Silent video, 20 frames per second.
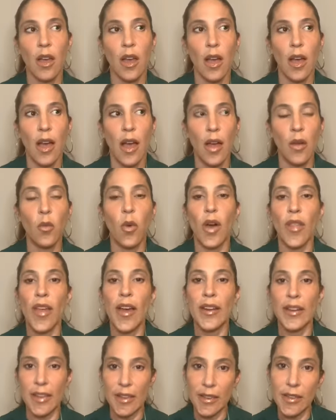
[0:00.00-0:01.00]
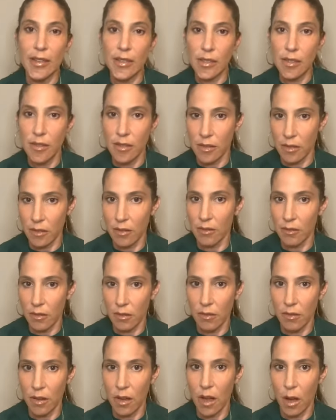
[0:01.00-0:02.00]
And while that is
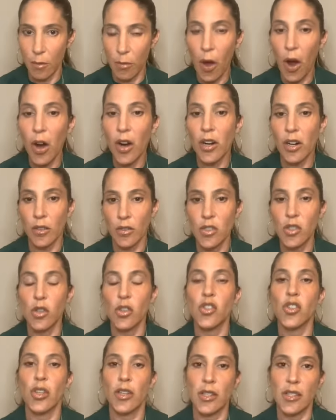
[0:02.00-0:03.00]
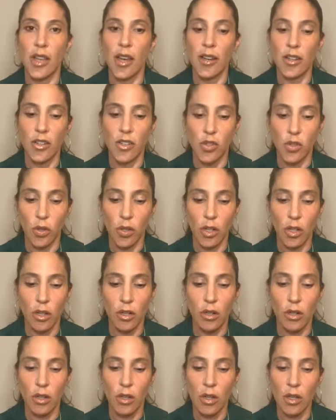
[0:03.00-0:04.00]
part of social anxiety disorder,
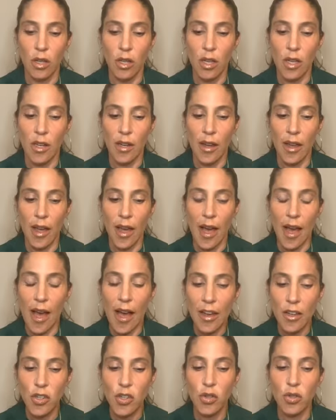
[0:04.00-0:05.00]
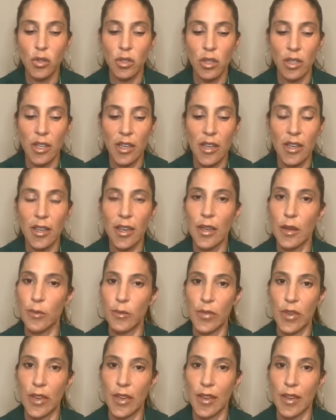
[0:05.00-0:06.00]
it actually can
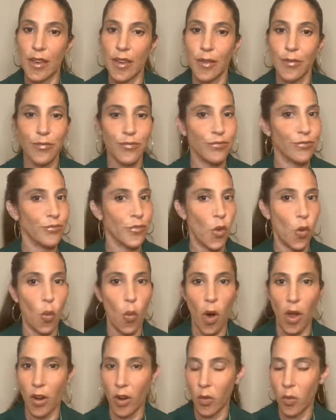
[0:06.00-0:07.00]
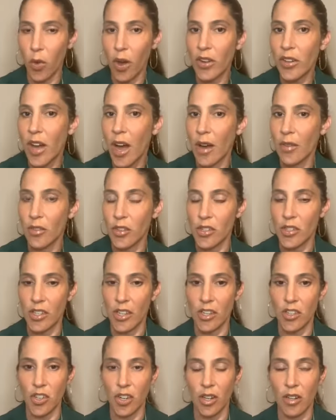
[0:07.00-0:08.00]
be one-on-one
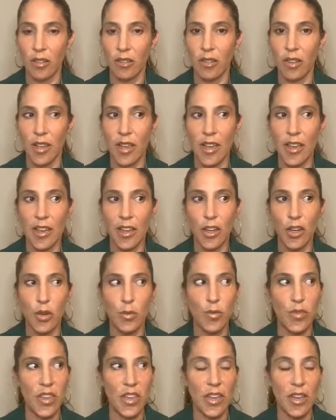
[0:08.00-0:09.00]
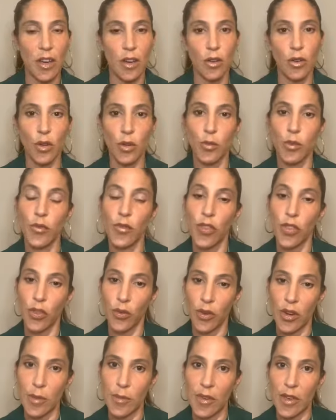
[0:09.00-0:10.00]
conversation. It could be a group of
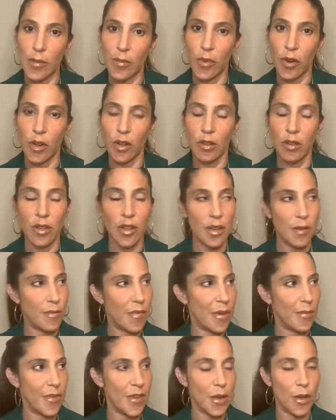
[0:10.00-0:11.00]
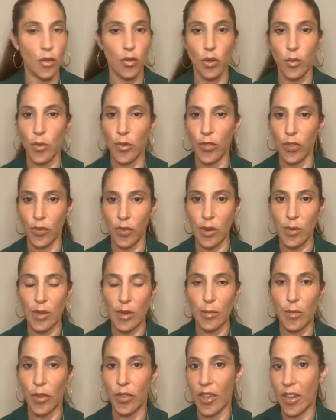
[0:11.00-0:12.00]
3 people. It may be a group of 3
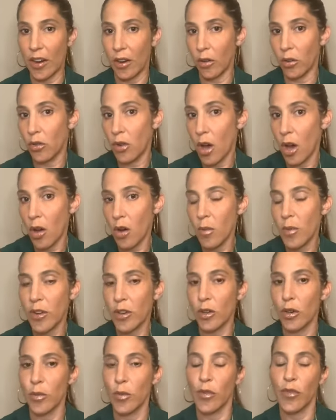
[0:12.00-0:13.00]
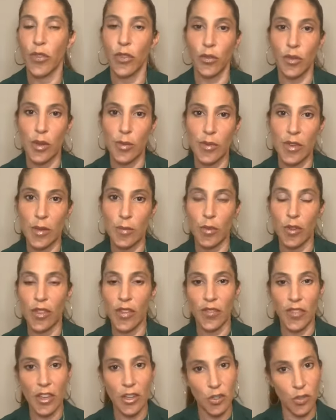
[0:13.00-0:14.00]
people they don't know, but a group of 3 people
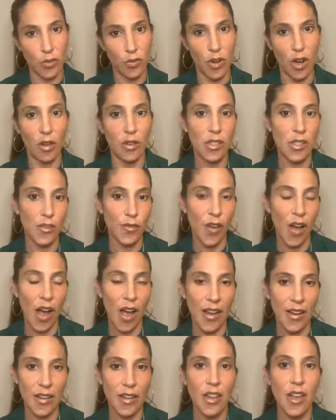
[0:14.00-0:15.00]
that they do know is fine.